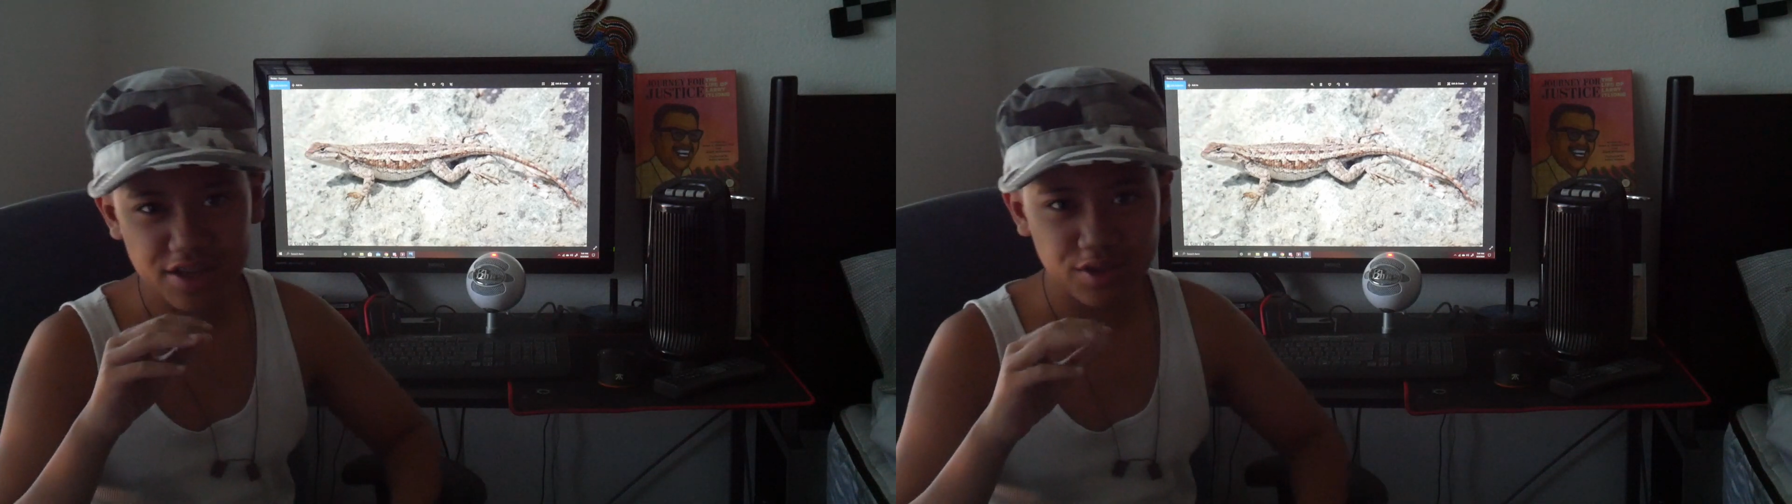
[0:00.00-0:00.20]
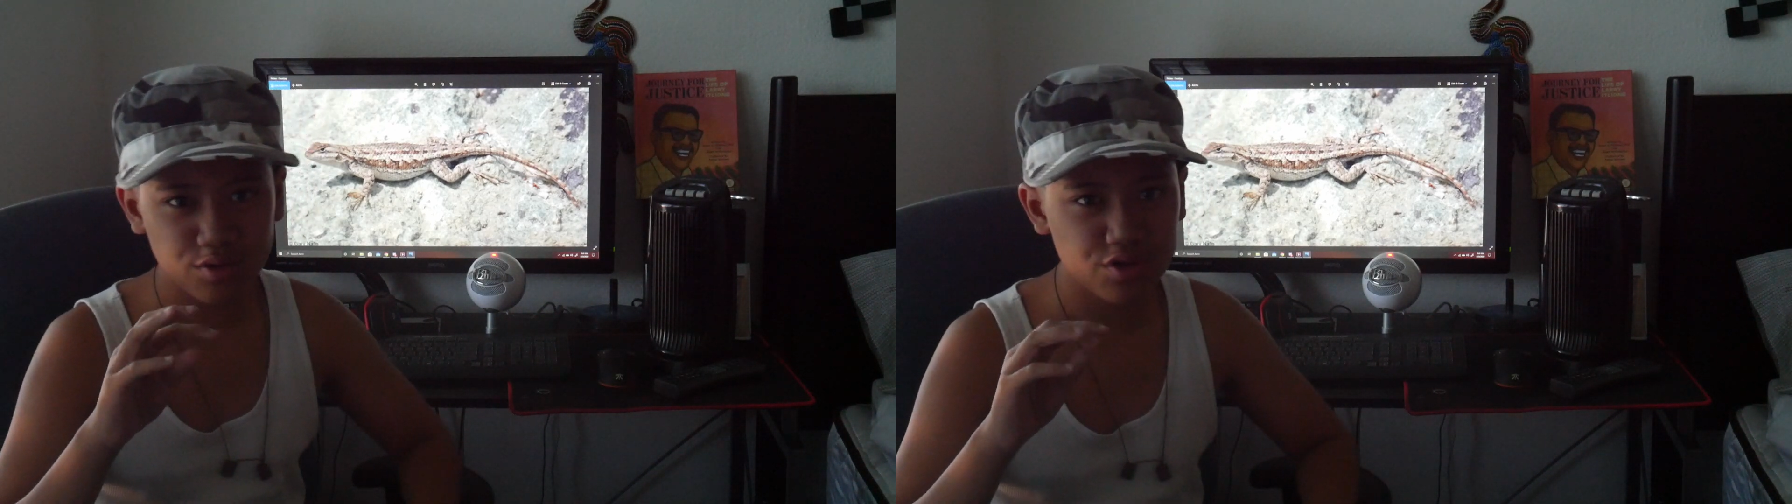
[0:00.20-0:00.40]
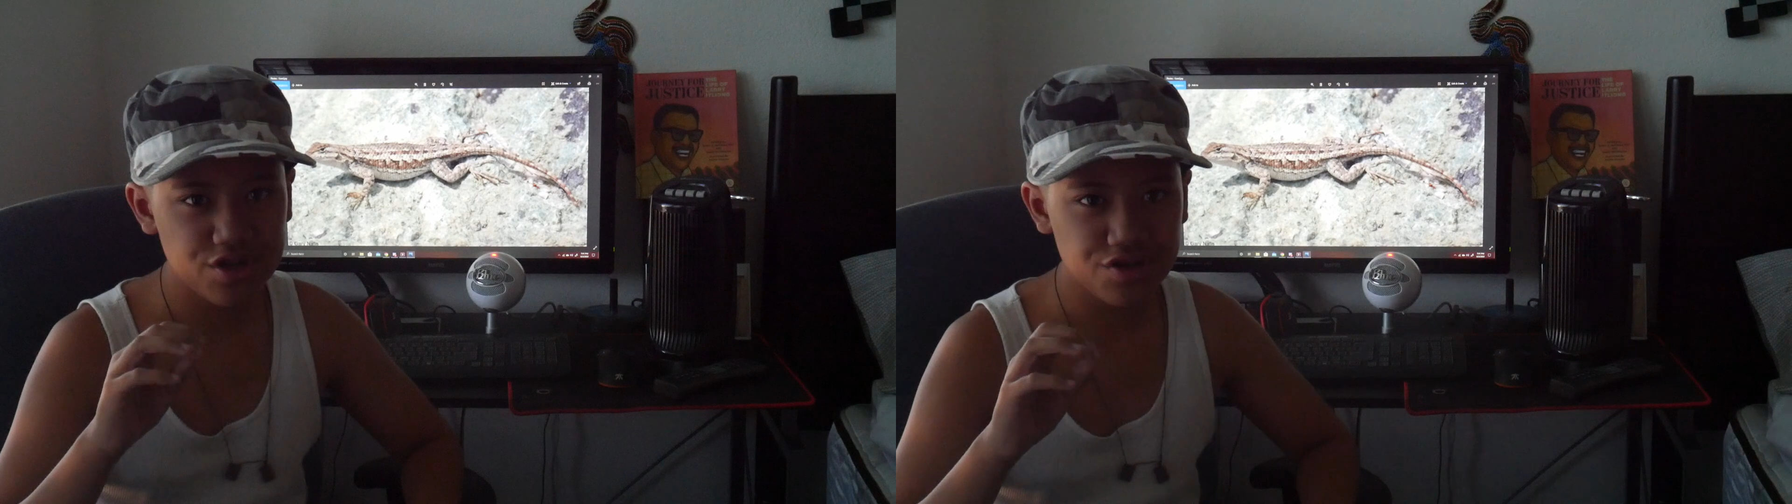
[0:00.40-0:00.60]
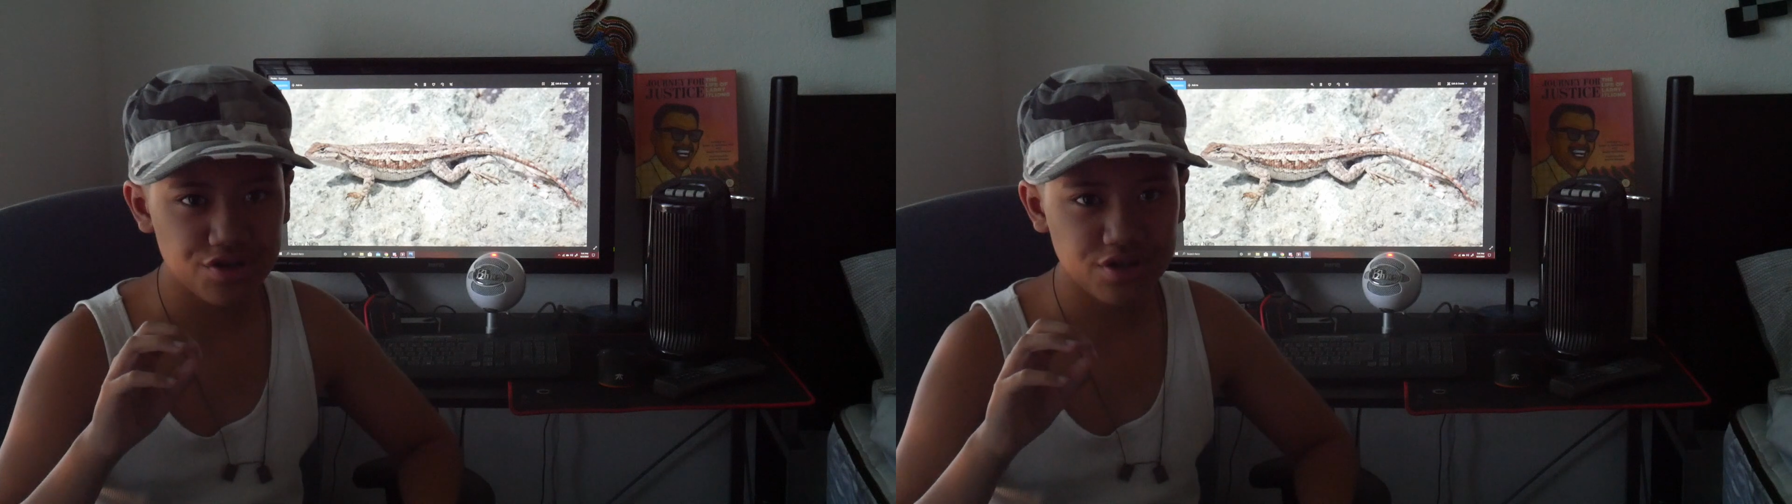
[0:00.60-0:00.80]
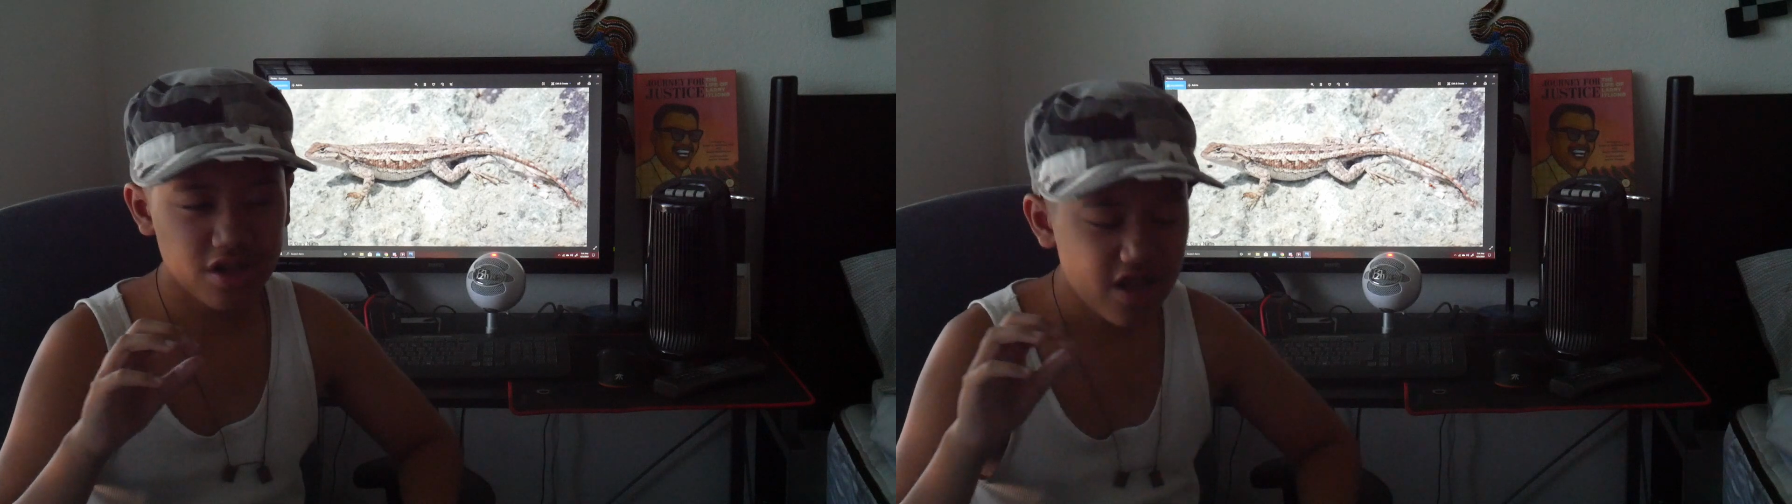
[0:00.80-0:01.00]
little
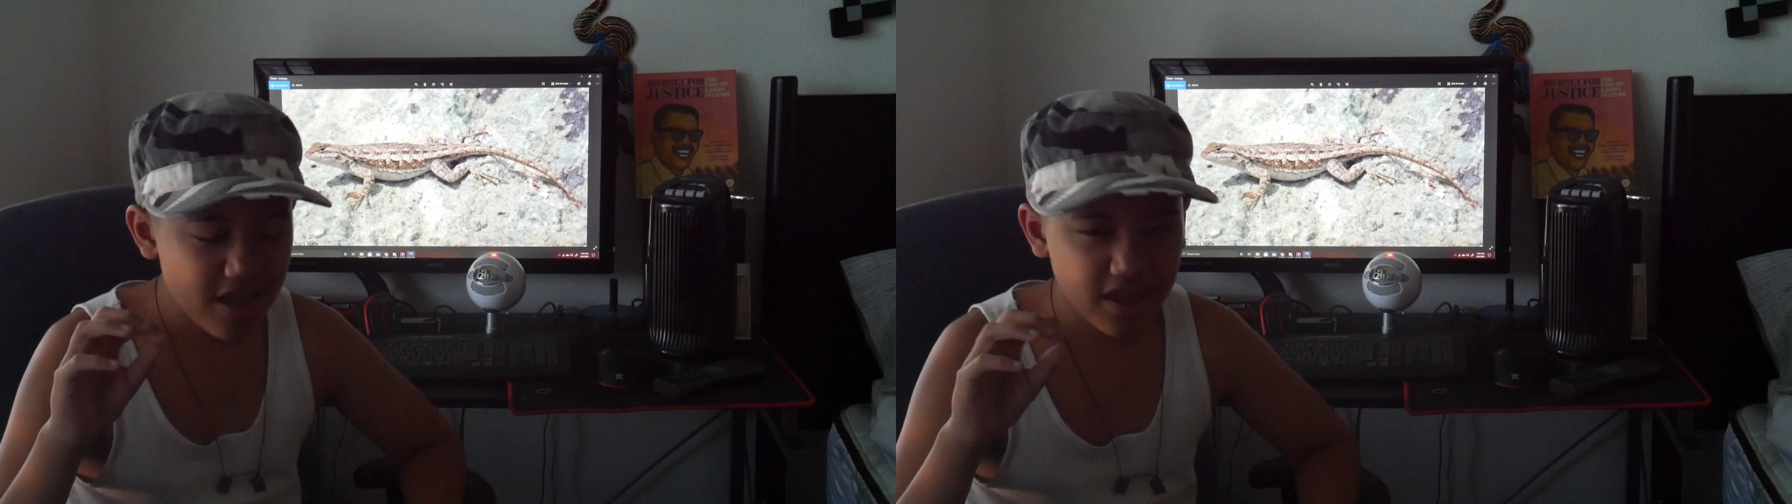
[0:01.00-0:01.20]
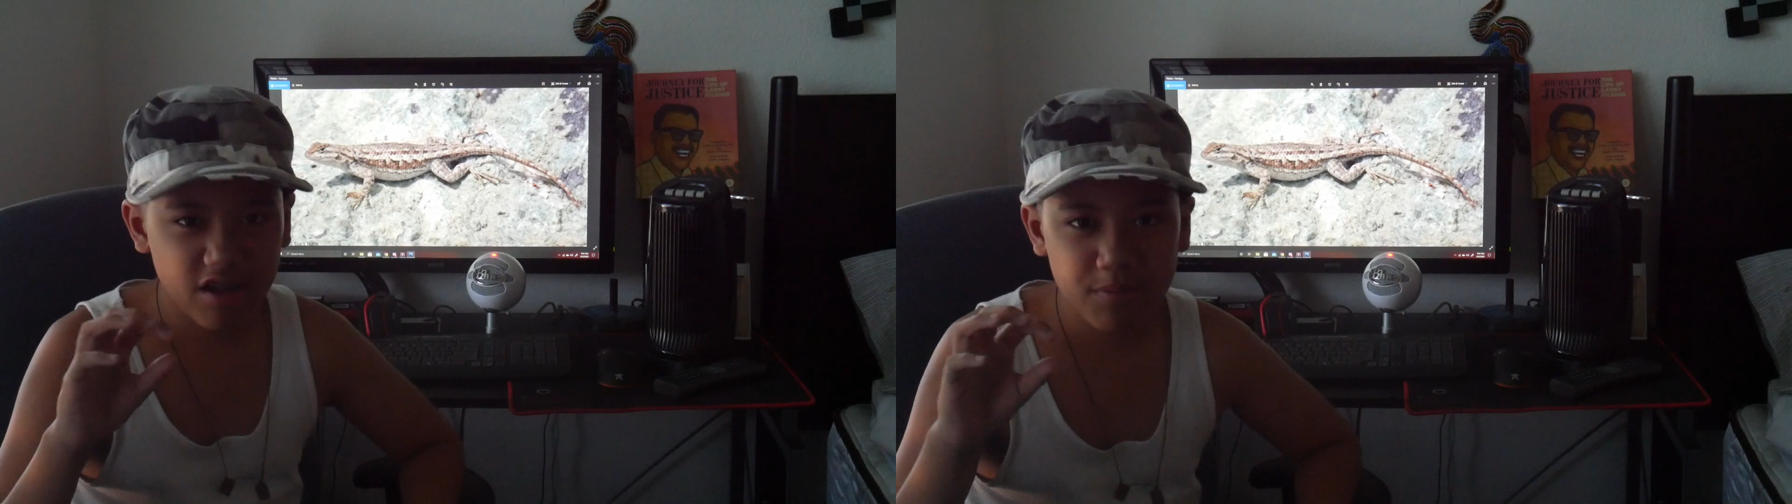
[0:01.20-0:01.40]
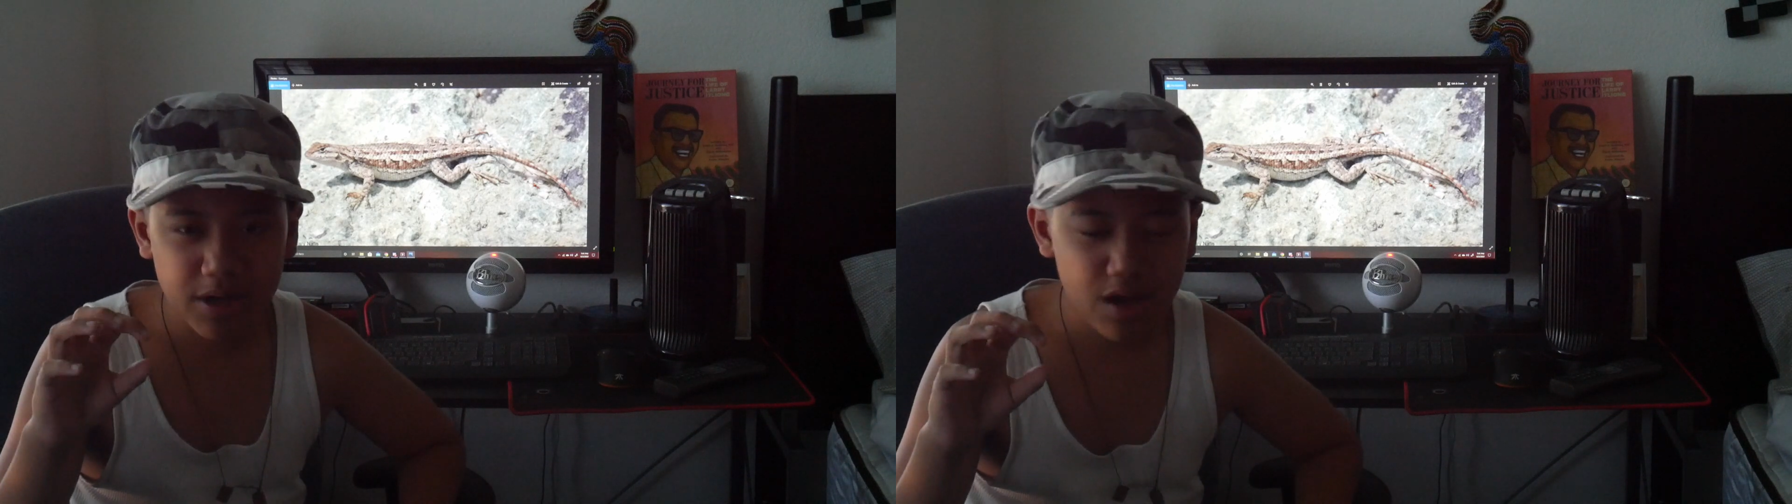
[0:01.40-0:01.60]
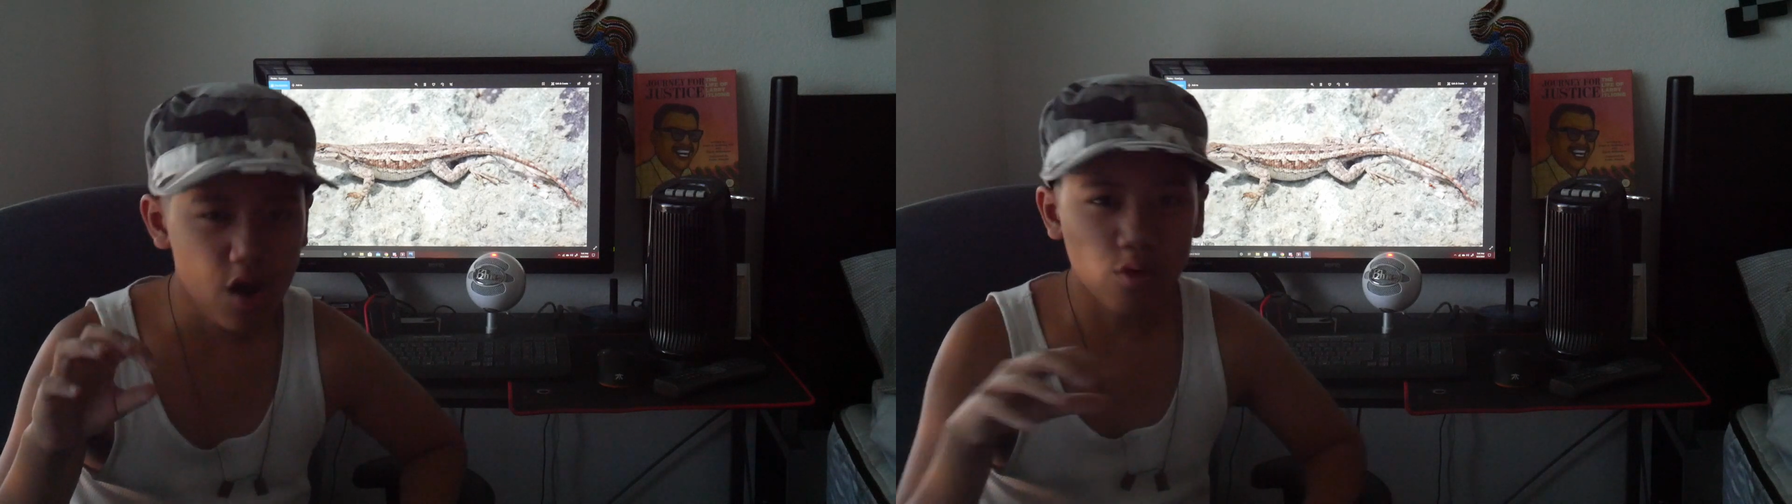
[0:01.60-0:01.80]
creatures that have been